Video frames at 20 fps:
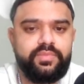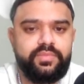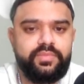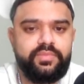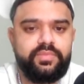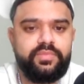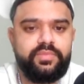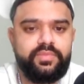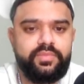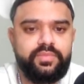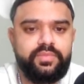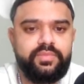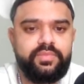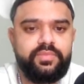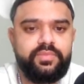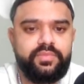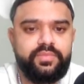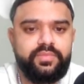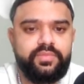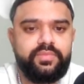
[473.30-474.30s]

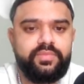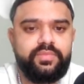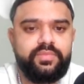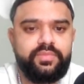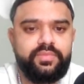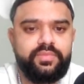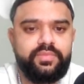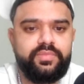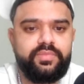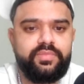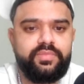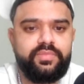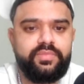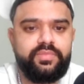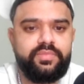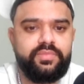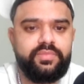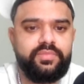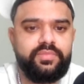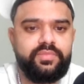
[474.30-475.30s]

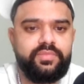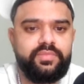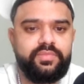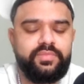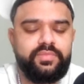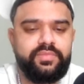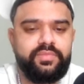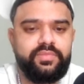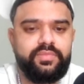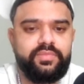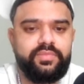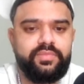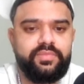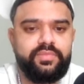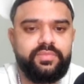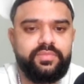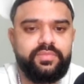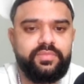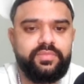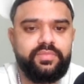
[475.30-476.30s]

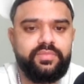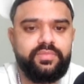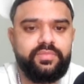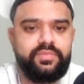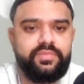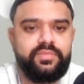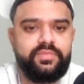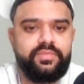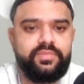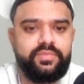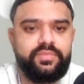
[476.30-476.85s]
No words are spoken by the person on screen.